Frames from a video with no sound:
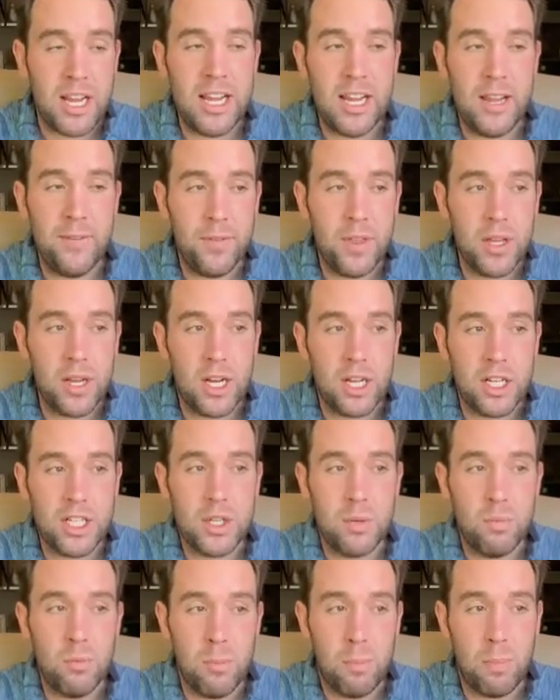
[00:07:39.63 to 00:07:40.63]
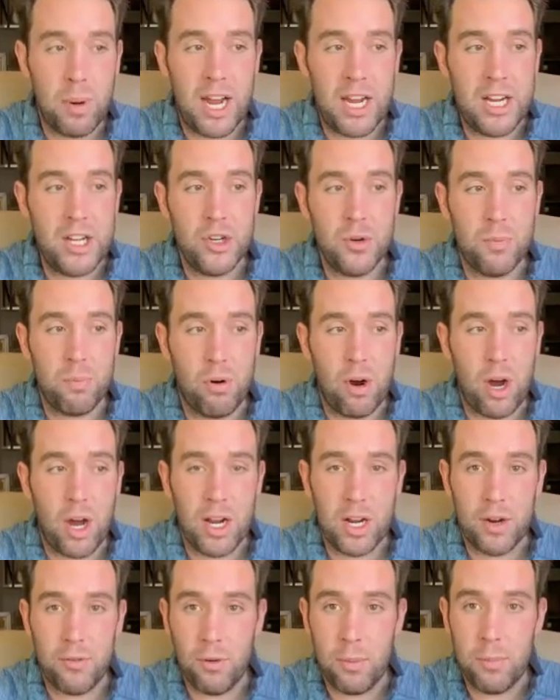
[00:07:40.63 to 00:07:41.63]
if the customer buys your
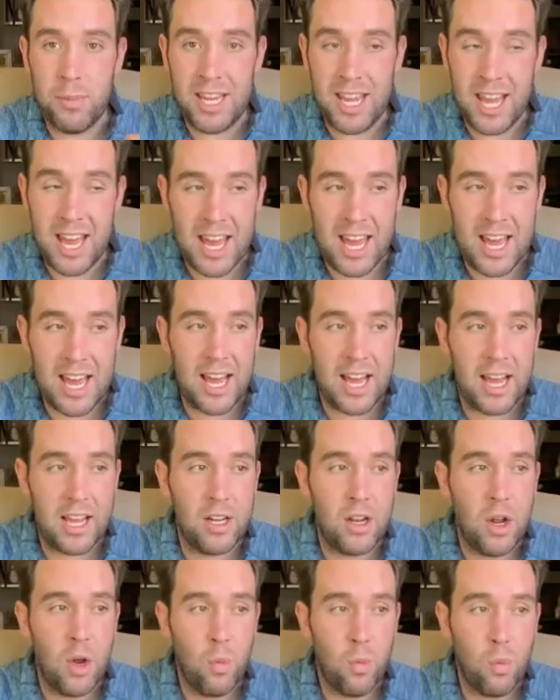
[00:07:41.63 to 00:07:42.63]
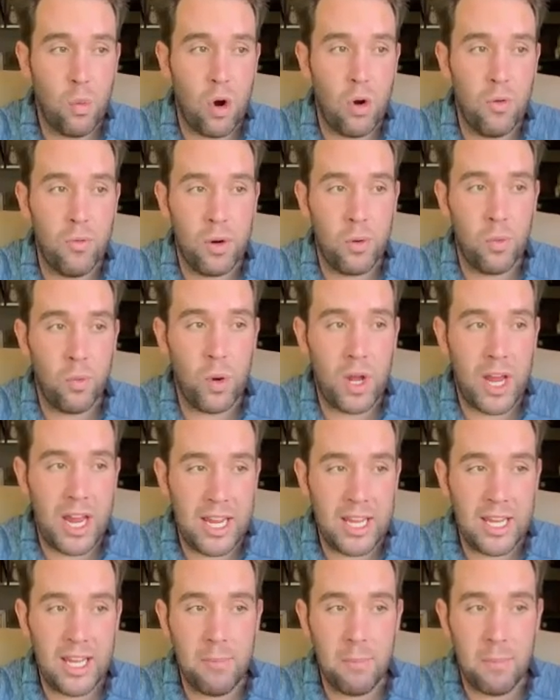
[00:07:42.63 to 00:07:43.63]
product from the ad woven
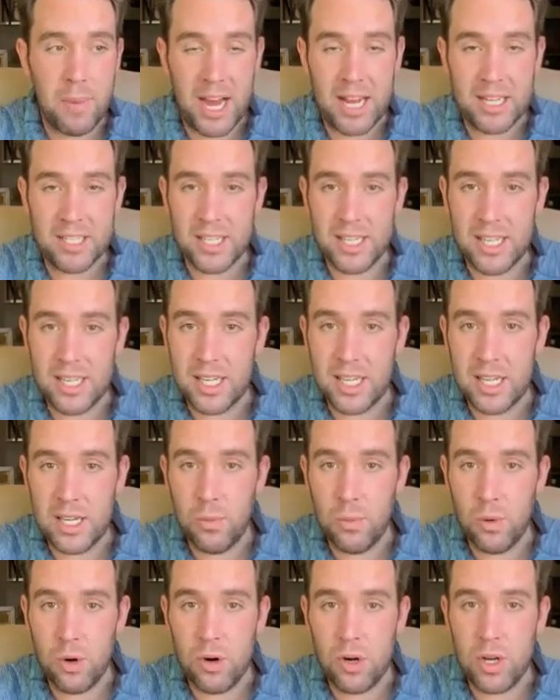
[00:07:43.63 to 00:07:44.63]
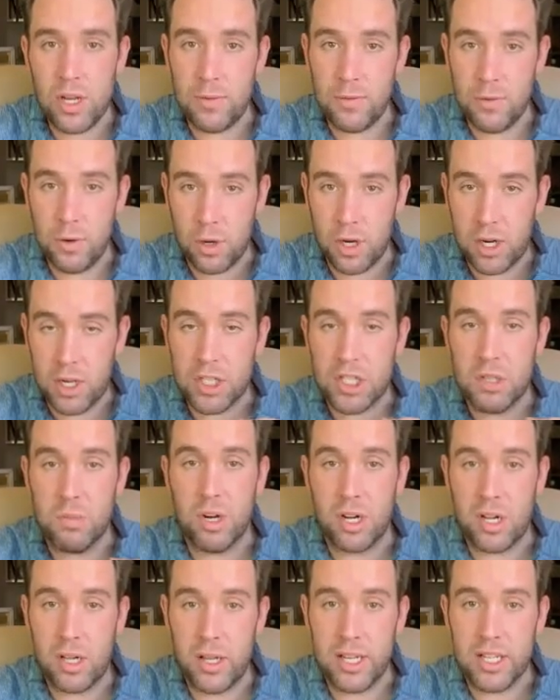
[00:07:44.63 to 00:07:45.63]
hanging basket keyword, if your
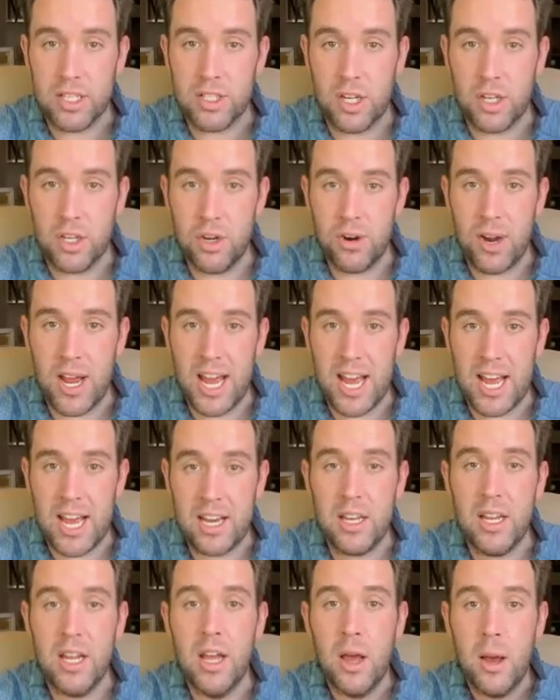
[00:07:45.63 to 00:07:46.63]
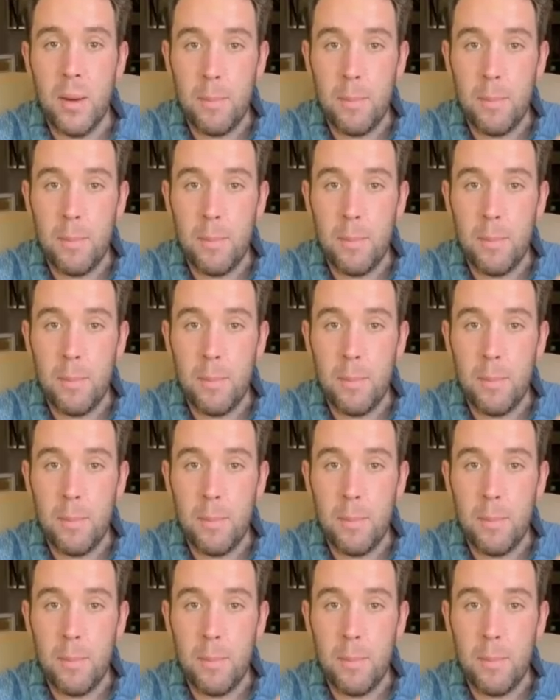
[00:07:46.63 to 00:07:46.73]
customer clicks on your ad,